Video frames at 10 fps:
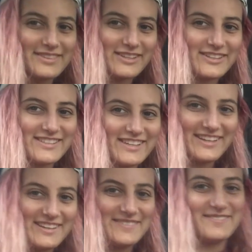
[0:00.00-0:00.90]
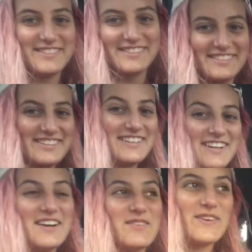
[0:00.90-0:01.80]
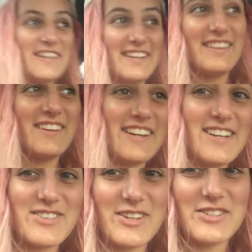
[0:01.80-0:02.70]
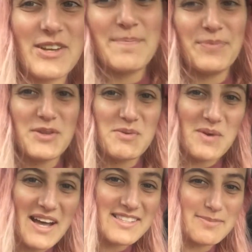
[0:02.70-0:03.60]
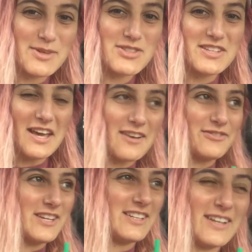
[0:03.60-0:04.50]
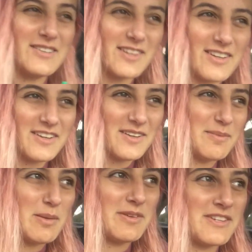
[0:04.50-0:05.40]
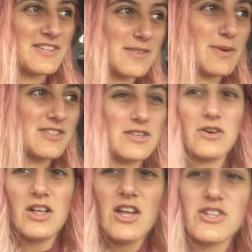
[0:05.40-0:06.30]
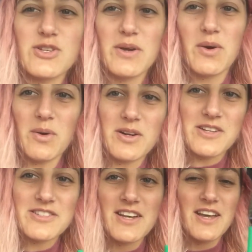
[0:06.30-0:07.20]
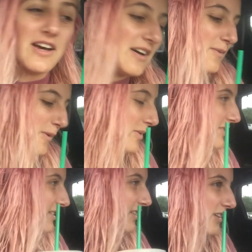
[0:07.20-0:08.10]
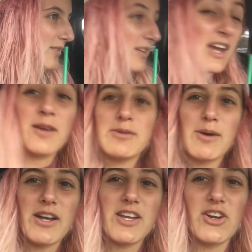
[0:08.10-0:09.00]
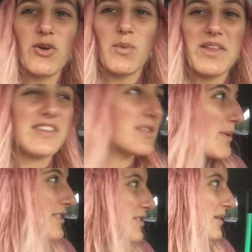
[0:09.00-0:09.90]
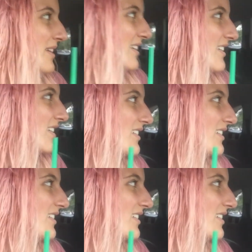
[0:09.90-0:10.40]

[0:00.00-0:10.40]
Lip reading: Good times. We get in there and Andrew goes, "What has the most caffeine?" And I was like, "Oh, maybe an espresso." So he orders, what was it? A caramel macchiato with espresso in it.